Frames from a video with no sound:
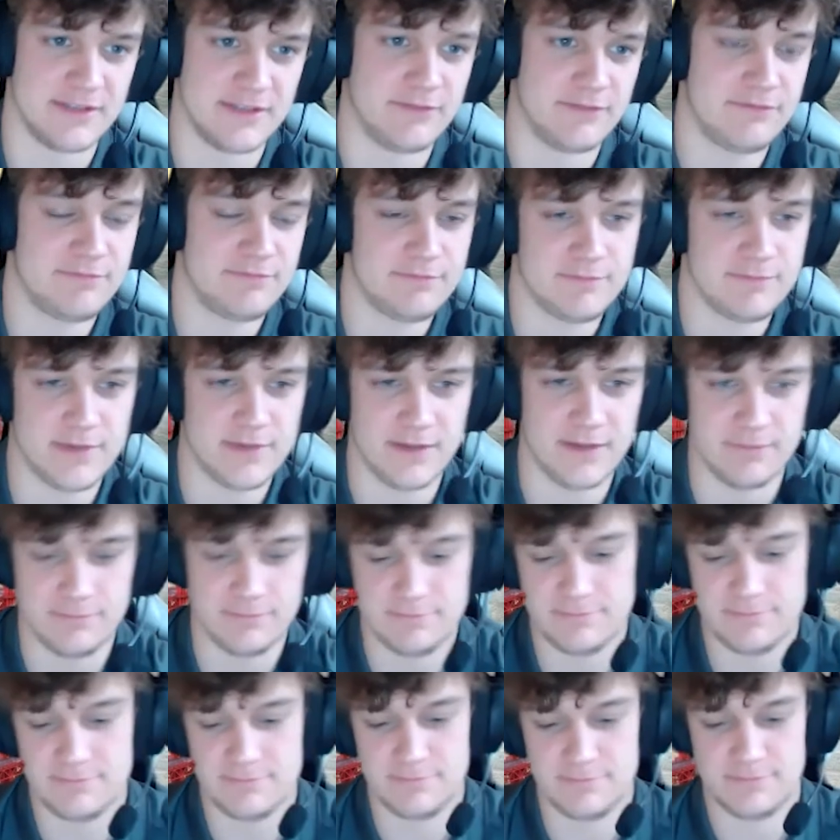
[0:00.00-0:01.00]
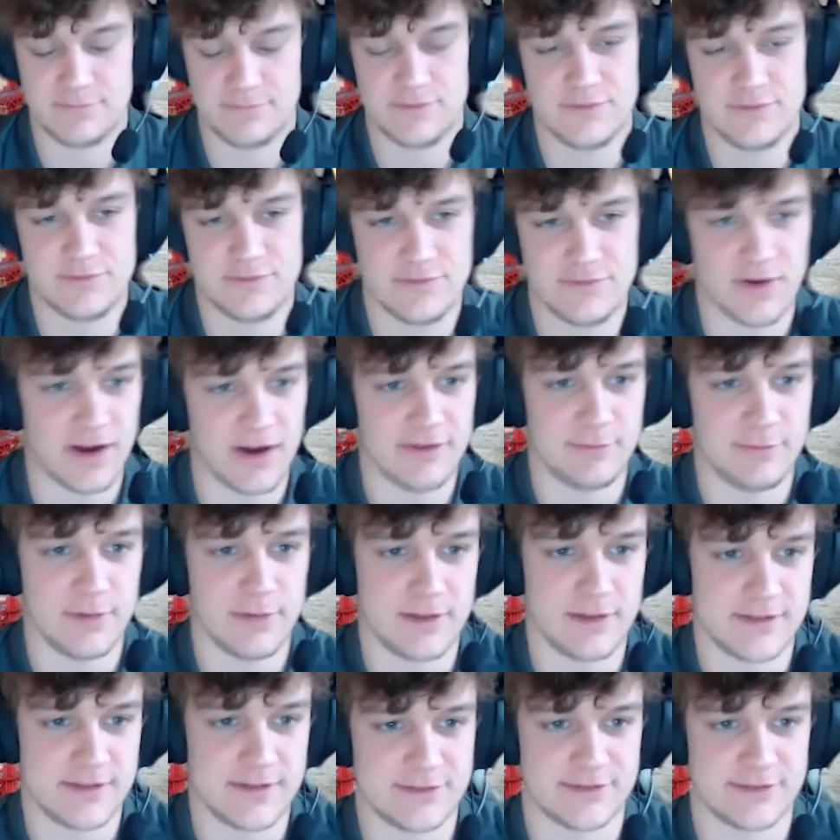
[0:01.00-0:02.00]
in 5
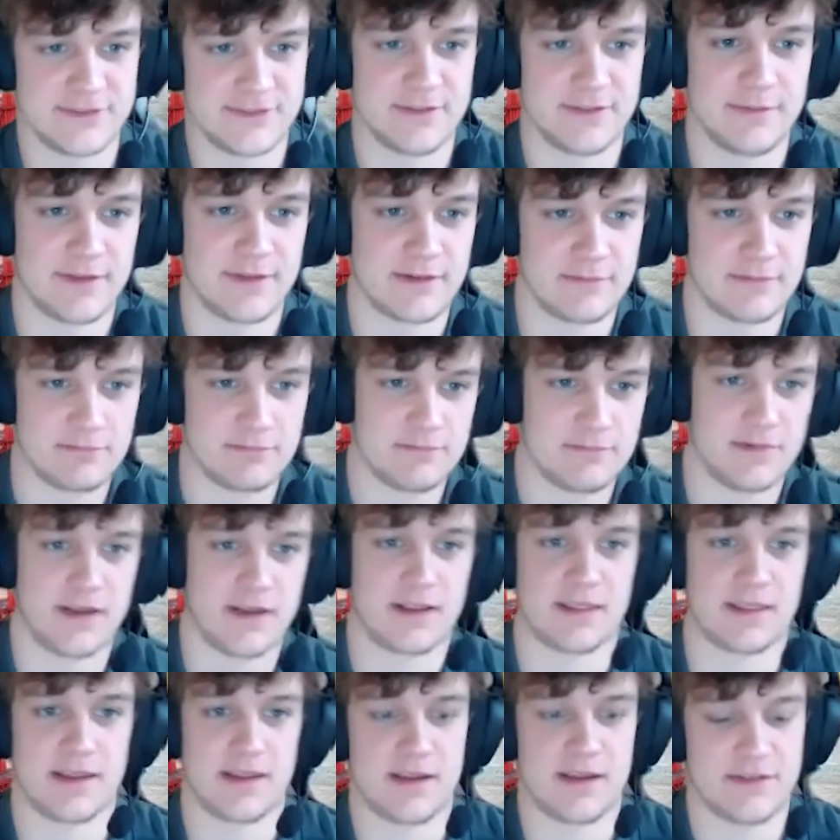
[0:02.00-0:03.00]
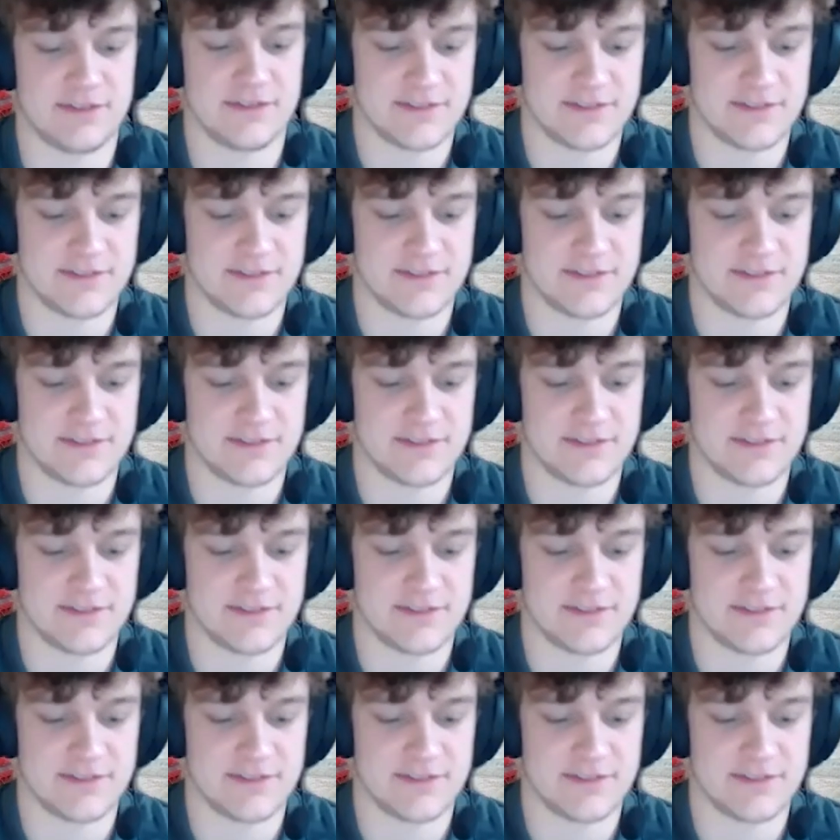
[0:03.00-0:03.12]
months or something like that.